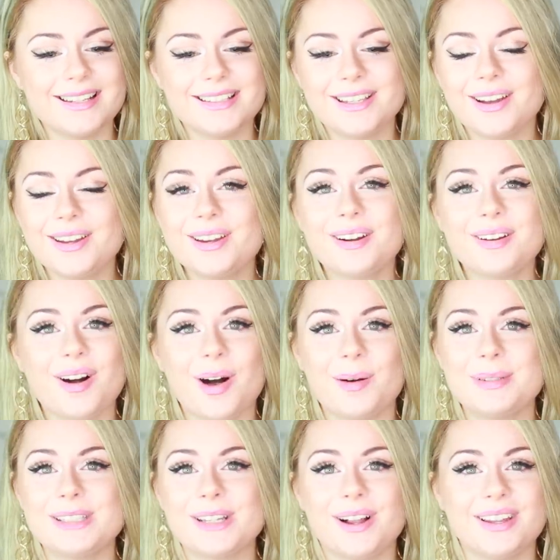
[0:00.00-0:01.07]
I saw your
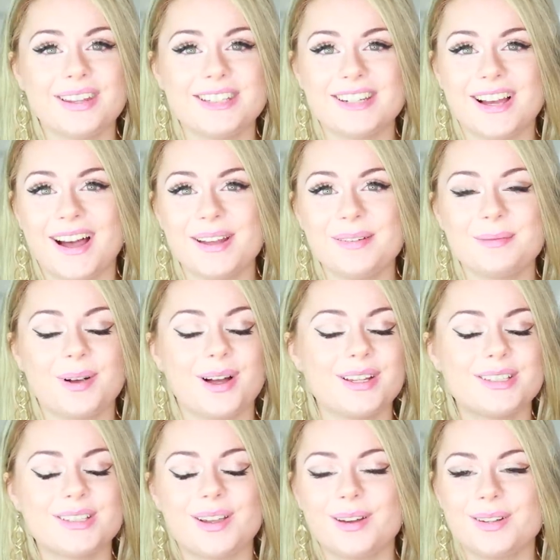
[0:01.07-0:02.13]
comments all the time. I
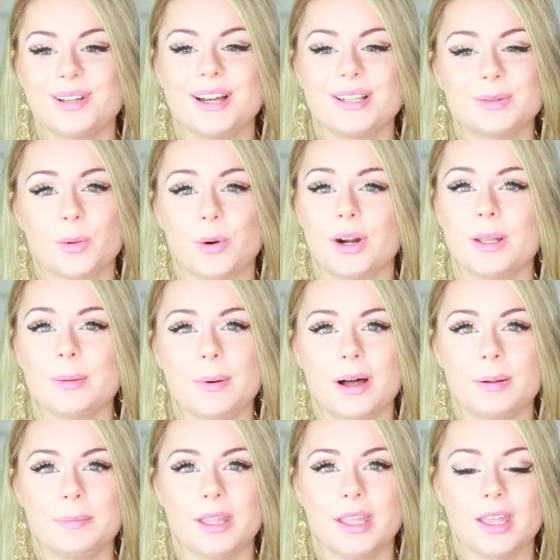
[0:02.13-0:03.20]
saw you guys worrying
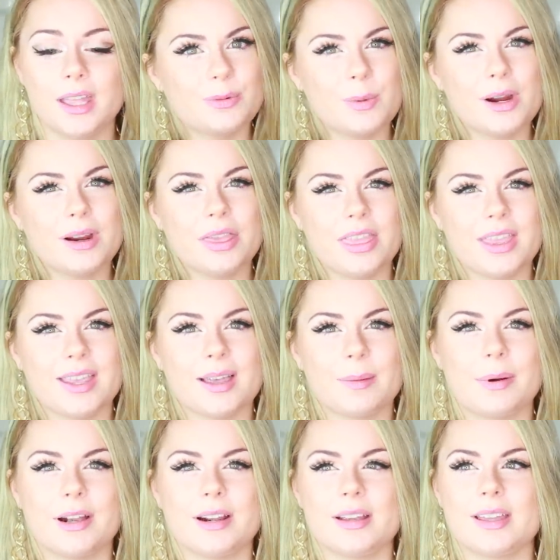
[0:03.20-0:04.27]
about me. The weird thing
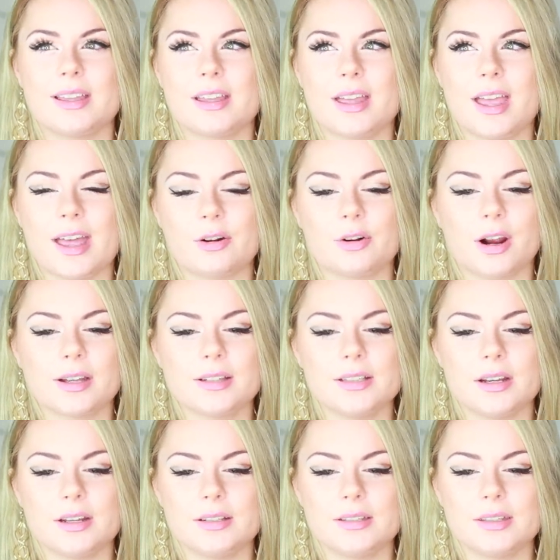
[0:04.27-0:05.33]
about
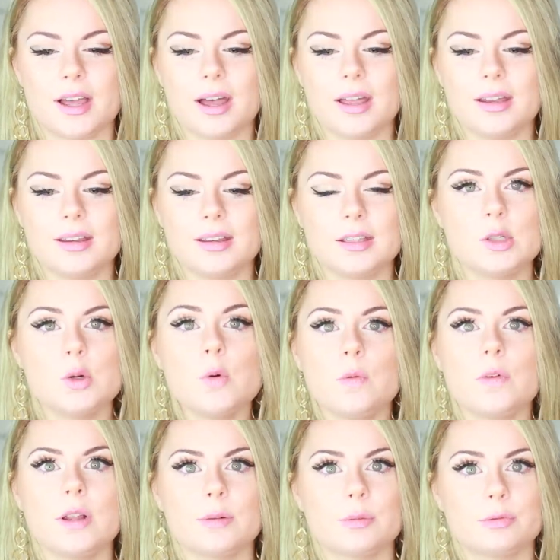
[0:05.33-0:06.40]
anorexia is that you
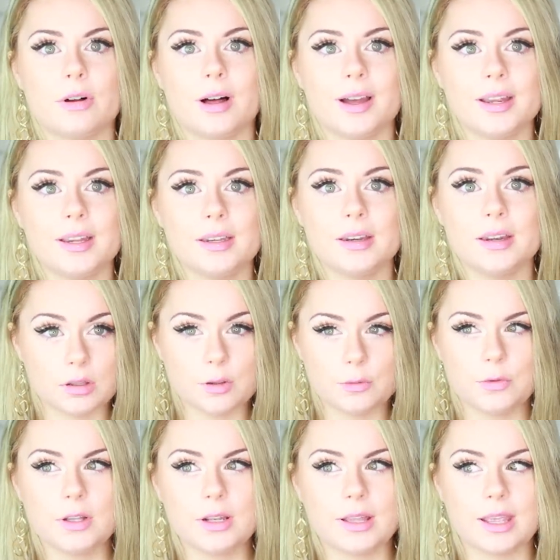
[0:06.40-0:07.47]
feel fine. You
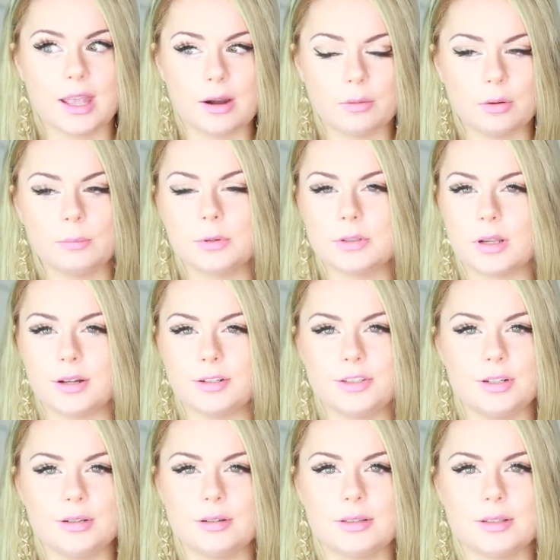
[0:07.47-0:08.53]
feel like everyone
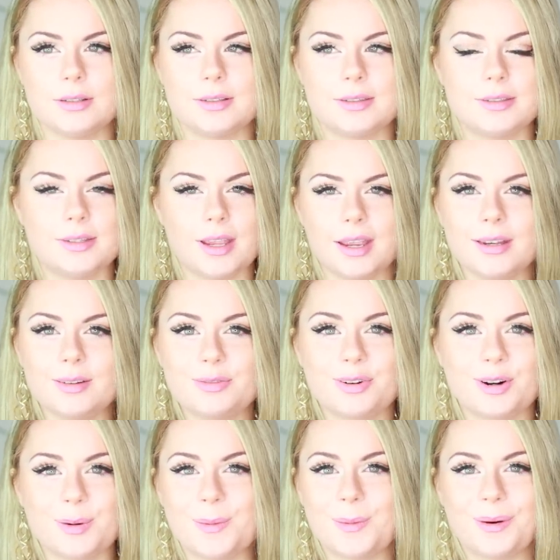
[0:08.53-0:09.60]
besides you is insane
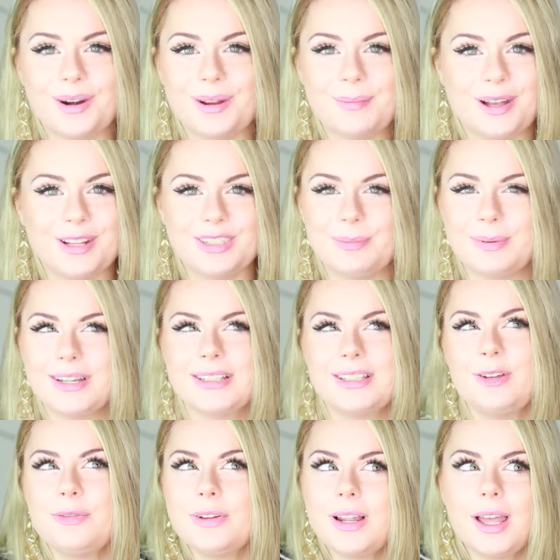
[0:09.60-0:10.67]
for worrying about you,
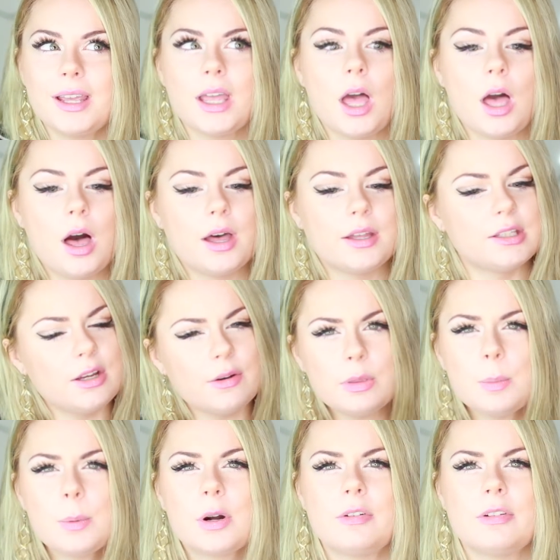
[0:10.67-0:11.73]
because you feel like you
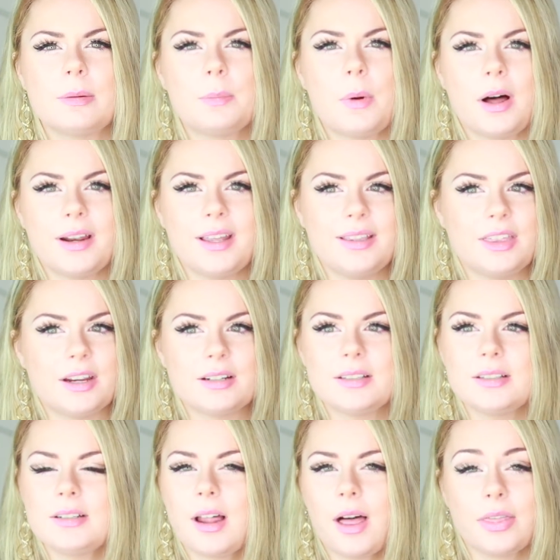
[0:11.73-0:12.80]
have the perfect body,
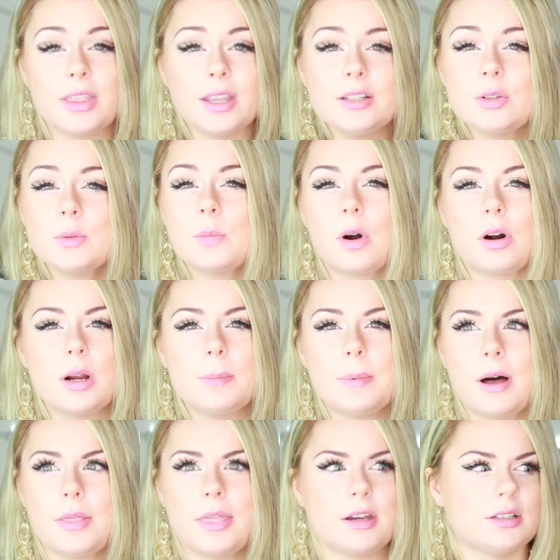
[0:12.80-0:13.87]
there's nothing to worry
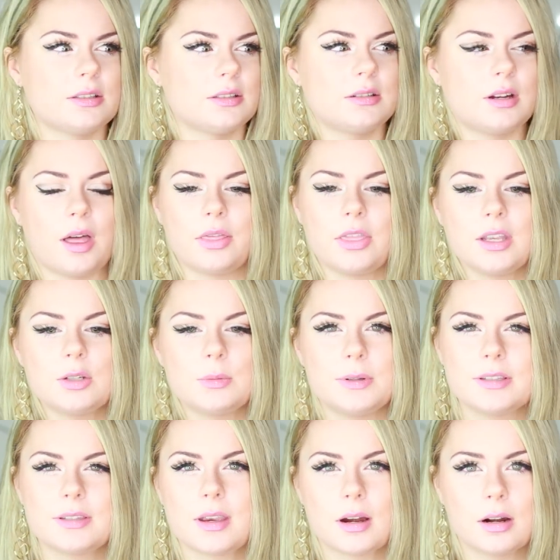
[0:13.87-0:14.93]
about, there's nothing to
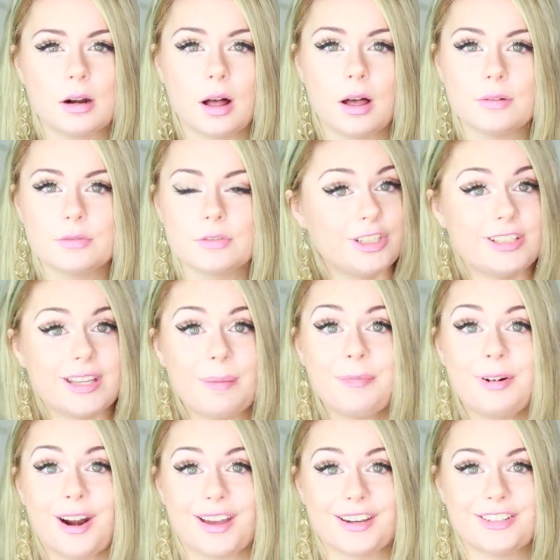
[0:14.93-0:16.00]
be scared of.
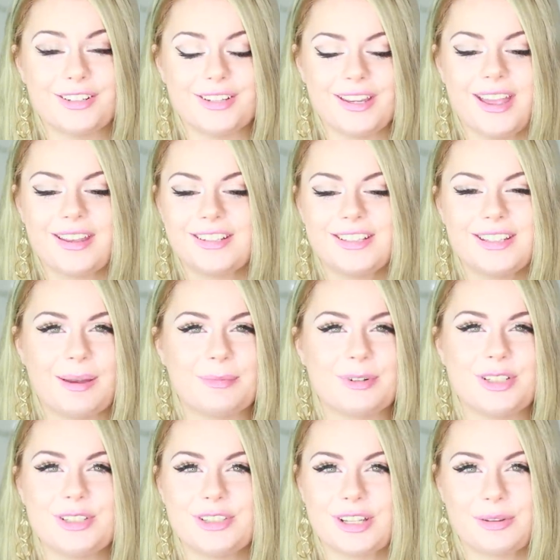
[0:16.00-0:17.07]
December, actually,
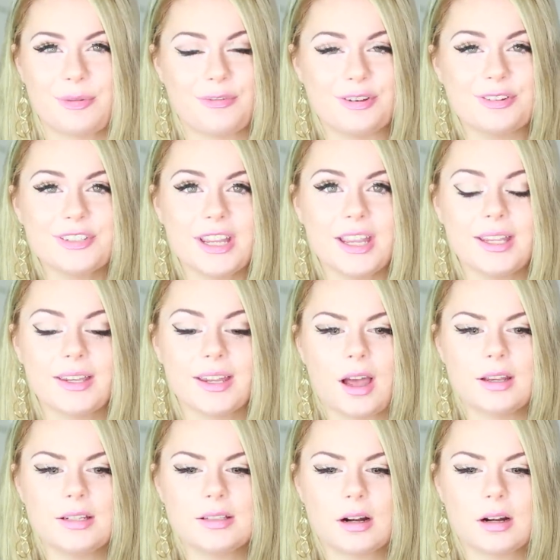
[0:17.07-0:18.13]
December 2015,
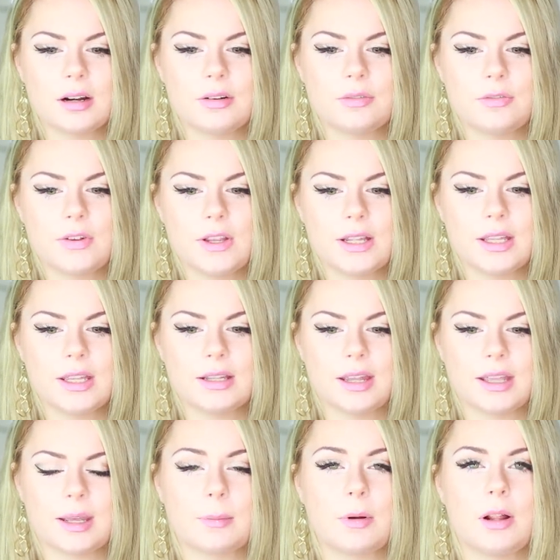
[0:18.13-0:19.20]
I started feeling
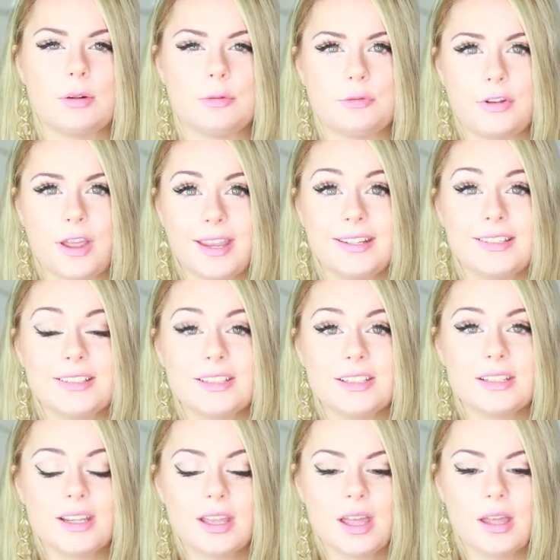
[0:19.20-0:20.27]
like I'm gonna
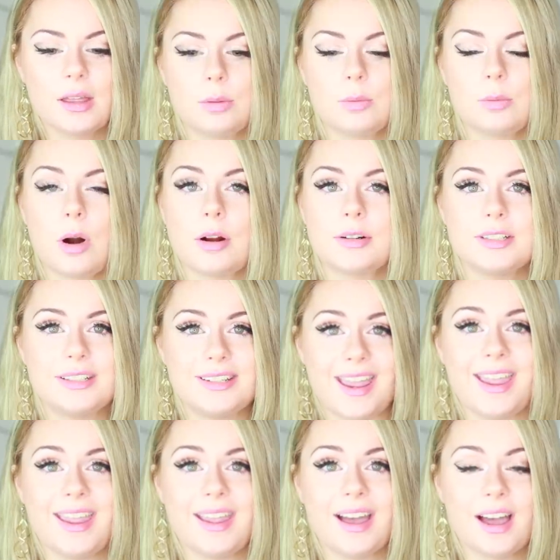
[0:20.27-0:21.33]
faint throughout the
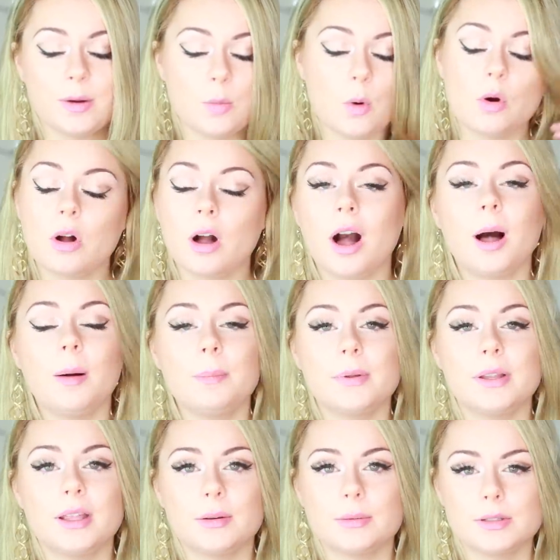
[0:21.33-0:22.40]
day. I woke up
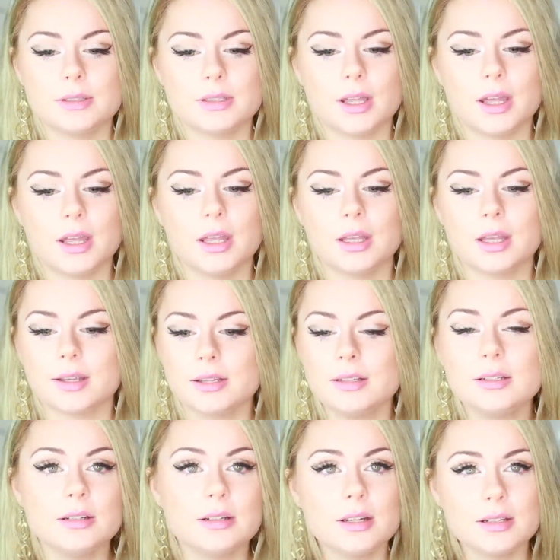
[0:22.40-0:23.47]
and I was like, I
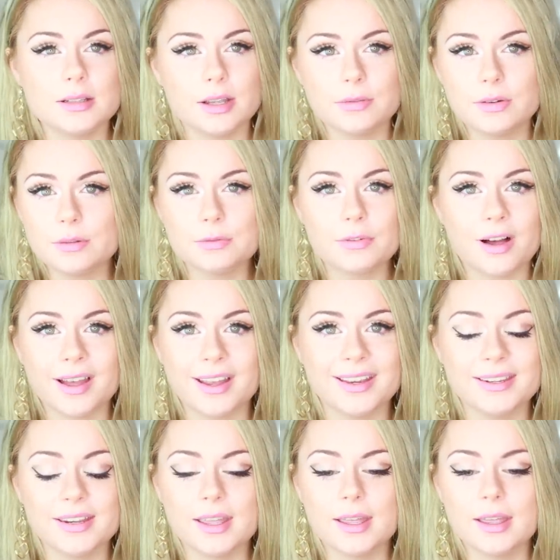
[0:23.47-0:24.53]
can do this, I feel
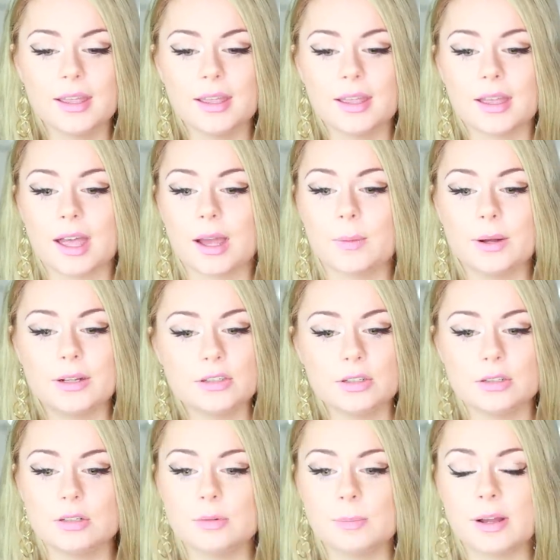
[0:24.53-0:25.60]
fine. I went
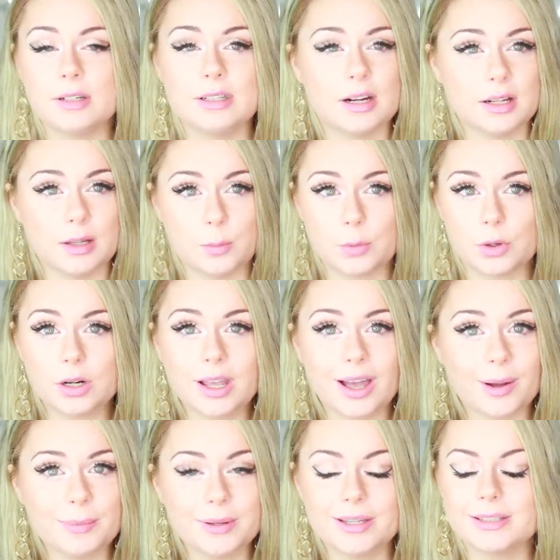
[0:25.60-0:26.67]
to do my daily
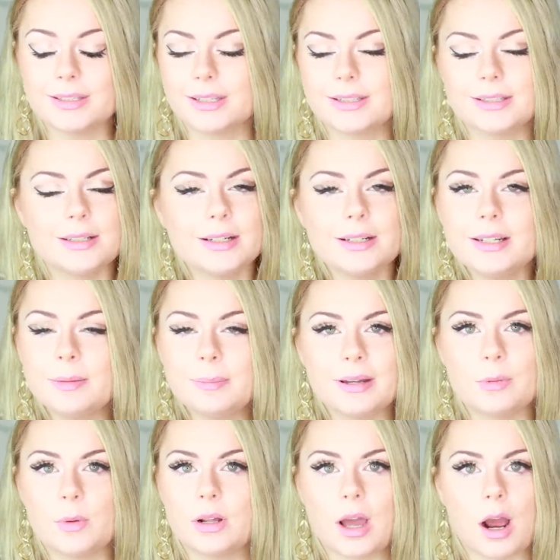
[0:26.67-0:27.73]
workout because I still did
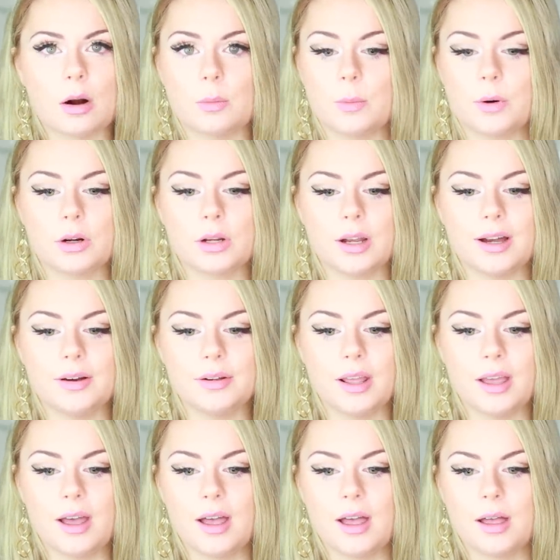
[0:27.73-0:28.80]
my 1 hour workout,
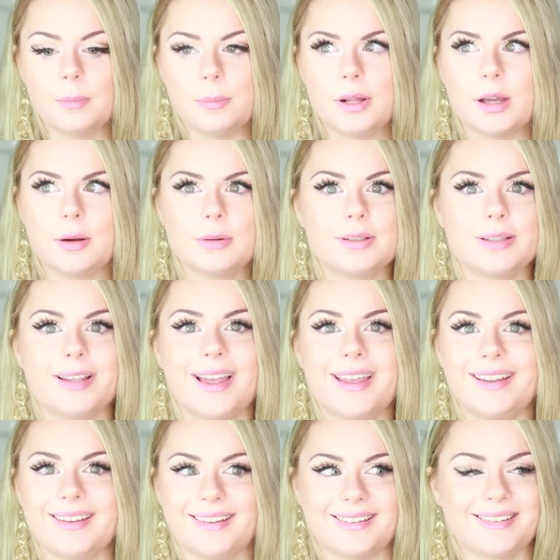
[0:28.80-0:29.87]
but I was
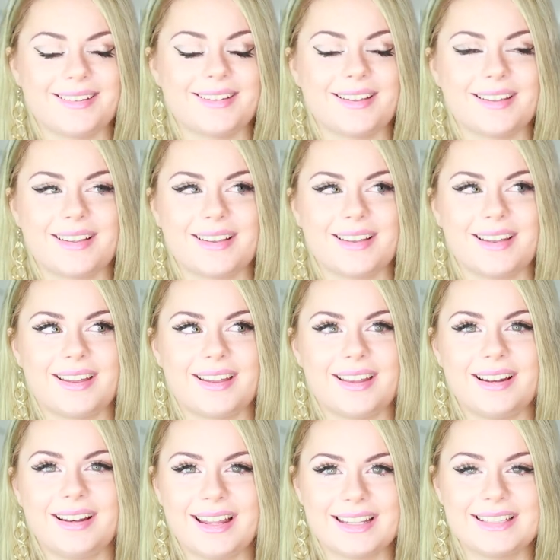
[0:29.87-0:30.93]
like
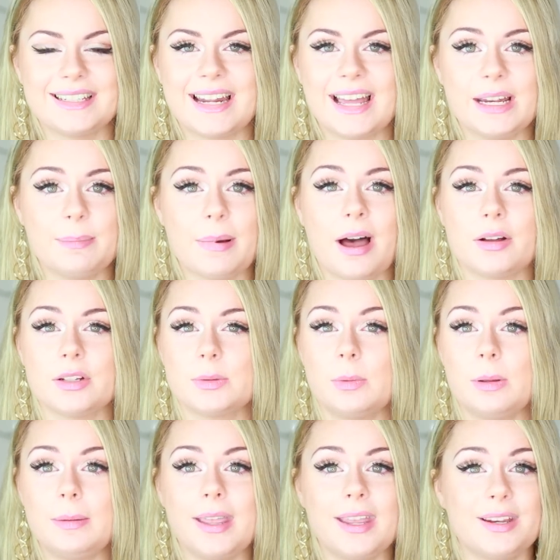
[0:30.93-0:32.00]
less than 90 pounds, maybe